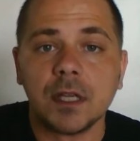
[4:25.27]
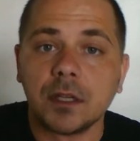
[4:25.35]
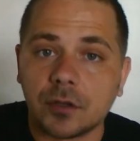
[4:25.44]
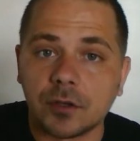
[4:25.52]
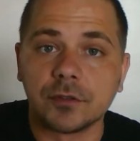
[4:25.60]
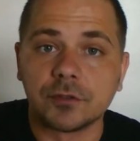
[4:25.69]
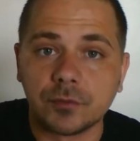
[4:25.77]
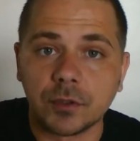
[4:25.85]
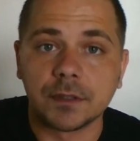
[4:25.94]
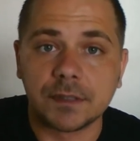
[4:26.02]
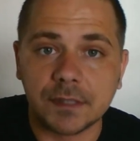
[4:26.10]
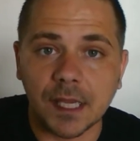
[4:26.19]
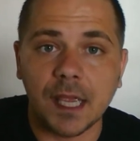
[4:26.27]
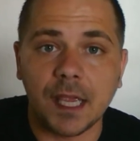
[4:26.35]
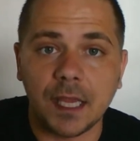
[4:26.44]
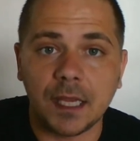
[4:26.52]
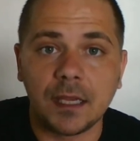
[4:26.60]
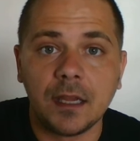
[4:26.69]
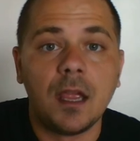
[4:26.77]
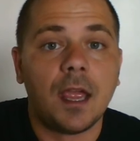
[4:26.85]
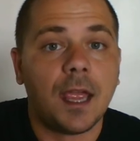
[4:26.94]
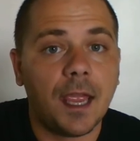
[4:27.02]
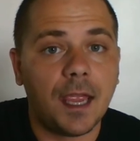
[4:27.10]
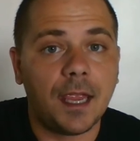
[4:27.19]
Girls will say,
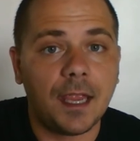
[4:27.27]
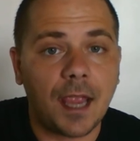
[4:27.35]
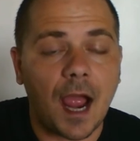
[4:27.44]
hey,